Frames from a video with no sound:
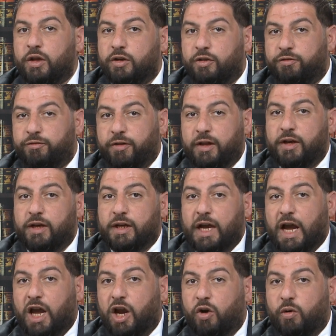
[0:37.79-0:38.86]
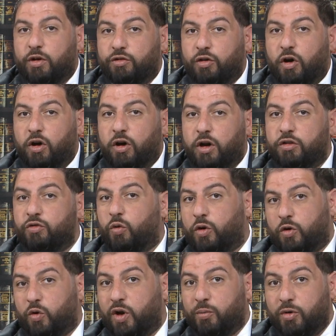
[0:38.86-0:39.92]
defending IRS audits
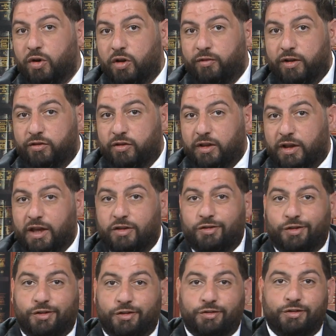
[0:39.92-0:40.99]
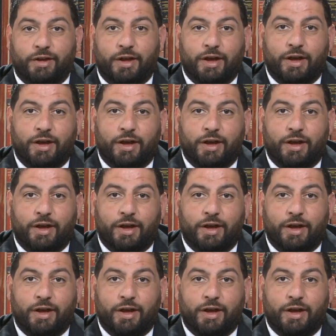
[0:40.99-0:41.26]
or criminal investigations,